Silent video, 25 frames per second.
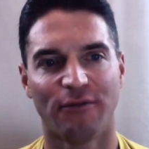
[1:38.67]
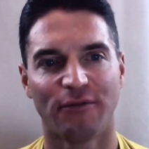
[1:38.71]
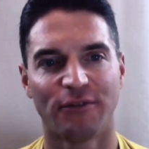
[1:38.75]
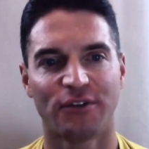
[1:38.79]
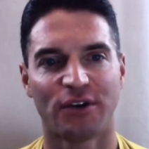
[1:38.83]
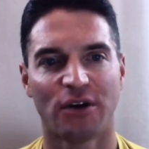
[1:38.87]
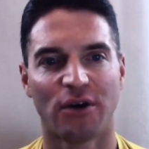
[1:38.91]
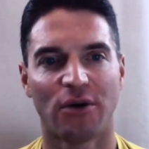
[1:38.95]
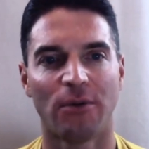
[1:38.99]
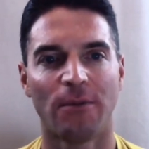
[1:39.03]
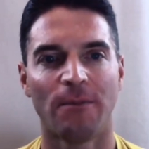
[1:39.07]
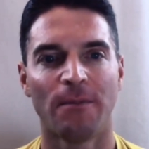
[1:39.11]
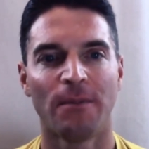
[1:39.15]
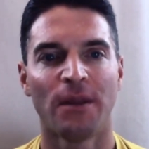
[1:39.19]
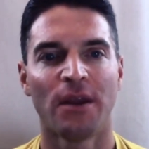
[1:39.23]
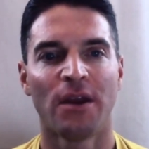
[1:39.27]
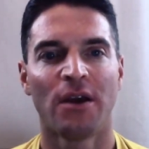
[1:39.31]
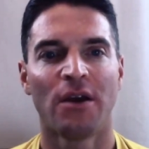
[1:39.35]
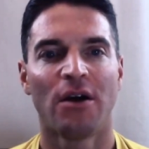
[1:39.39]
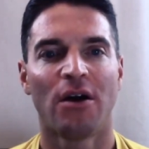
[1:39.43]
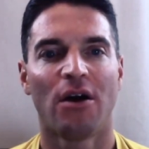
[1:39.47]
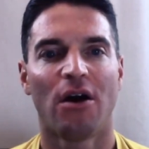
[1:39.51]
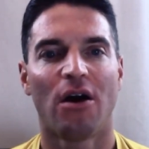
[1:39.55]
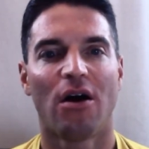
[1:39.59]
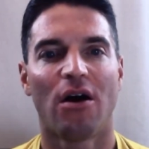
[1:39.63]
So,
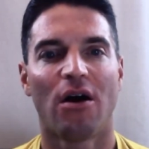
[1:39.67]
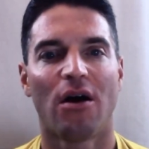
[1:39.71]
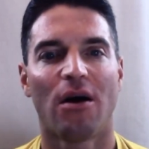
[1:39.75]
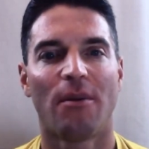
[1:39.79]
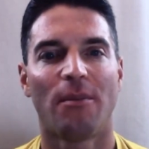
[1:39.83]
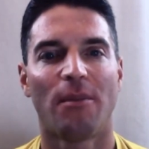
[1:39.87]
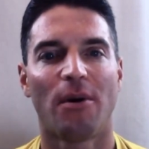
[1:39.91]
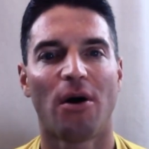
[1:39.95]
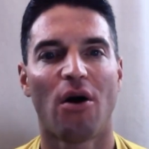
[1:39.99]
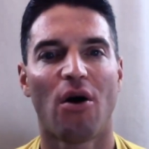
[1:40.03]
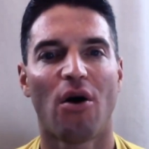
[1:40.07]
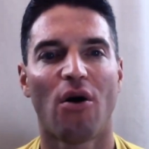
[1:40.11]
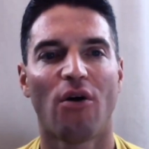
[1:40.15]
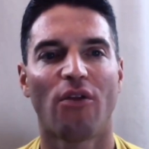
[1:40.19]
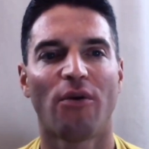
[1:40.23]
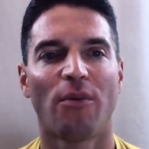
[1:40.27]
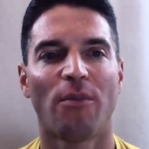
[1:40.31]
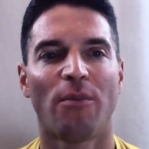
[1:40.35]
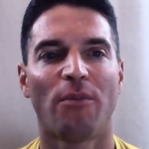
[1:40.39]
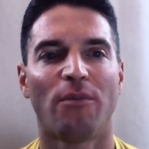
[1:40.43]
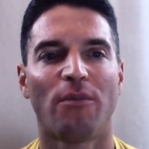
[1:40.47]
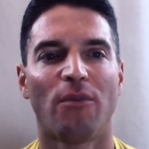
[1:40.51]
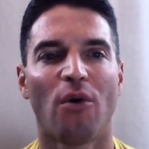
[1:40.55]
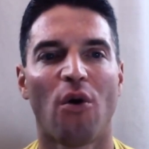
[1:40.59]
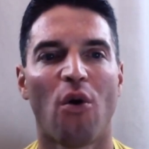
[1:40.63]
um, all the
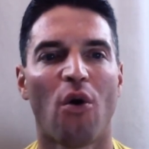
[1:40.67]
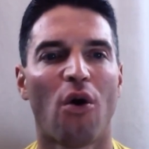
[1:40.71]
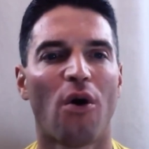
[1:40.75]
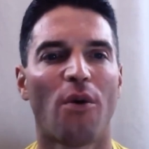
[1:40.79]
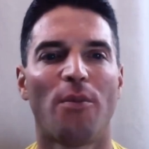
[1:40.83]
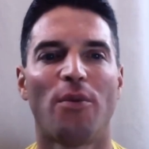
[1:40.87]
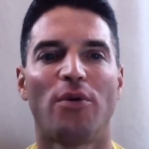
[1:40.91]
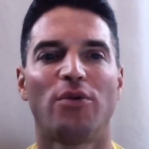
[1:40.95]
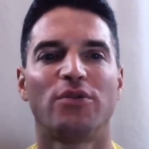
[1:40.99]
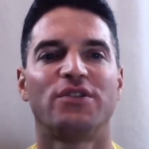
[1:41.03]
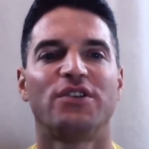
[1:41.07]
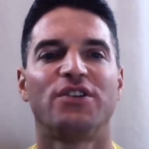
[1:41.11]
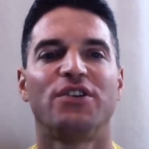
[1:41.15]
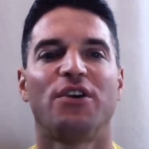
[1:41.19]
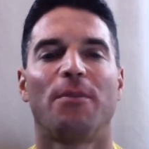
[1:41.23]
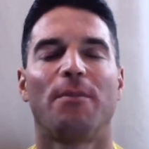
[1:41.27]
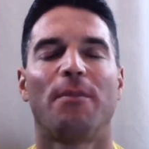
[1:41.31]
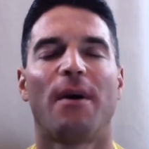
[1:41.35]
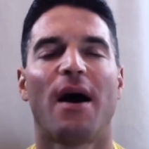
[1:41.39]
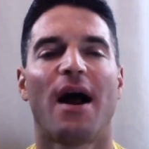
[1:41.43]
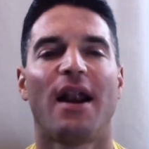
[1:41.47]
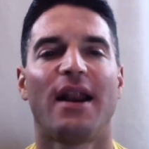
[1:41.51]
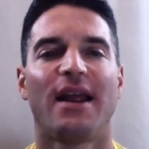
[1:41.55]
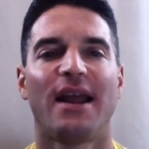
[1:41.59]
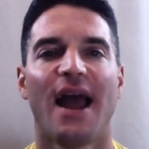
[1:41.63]
hormones in your
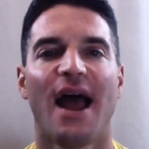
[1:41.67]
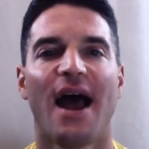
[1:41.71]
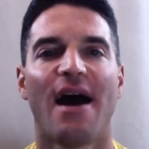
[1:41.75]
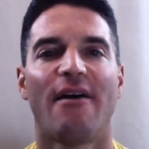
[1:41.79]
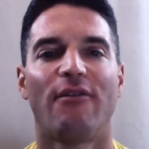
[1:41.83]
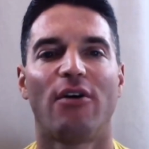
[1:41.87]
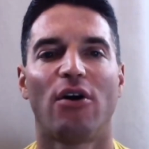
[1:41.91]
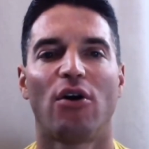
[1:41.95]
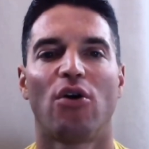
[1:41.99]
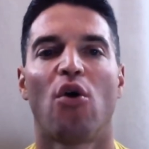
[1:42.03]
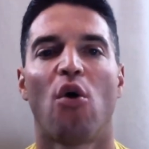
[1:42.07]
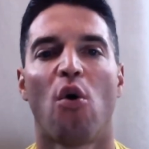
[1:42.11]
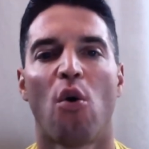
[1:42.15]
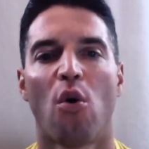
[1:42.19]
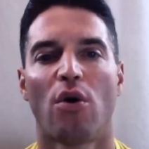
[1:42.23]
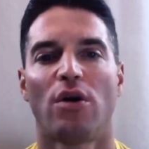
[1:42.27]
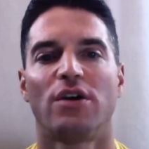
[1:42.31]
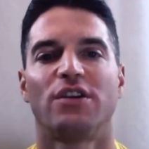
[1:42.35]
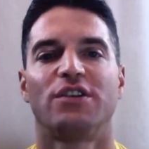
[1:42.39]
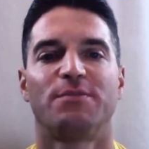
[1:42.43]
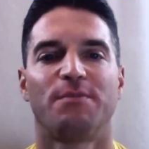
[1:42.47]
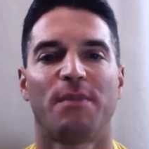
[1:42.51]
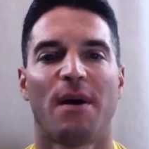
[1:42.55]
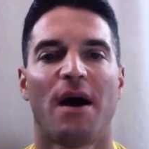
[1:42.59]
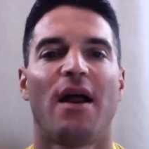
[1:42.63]
body have a
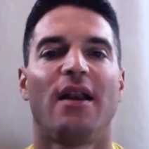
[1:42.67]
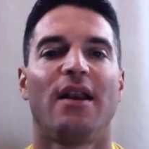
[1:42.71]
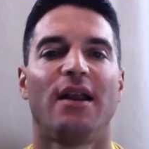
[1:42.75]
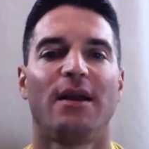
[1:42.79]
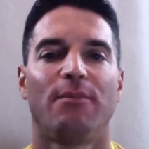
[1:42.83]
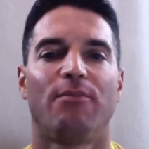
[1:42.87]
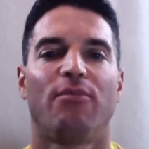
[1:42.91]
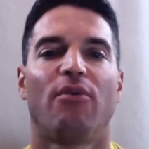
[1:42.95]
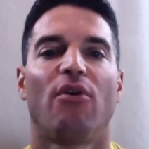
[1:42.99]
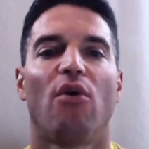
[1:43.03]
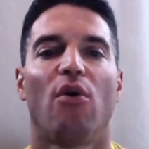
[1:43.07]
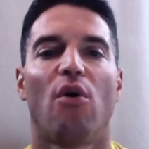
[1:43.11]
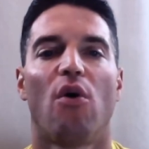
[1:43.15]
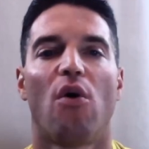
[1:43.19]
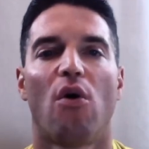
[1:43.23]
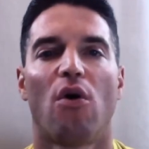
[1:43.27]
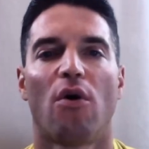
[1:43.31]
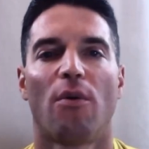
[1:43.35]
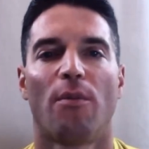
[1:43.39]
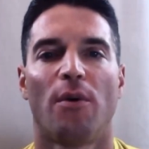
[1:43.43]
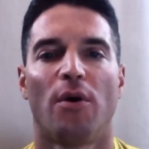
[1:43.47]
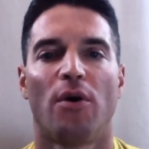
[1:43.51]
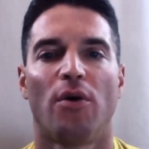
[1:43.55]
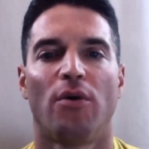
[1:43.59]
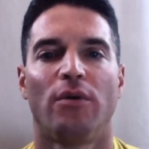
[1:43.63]
corresponding pro
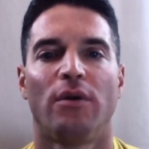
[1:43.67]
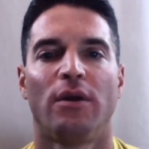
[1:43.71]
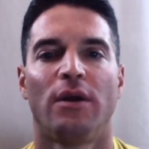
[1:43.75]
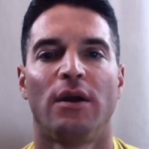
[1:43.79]
hormone.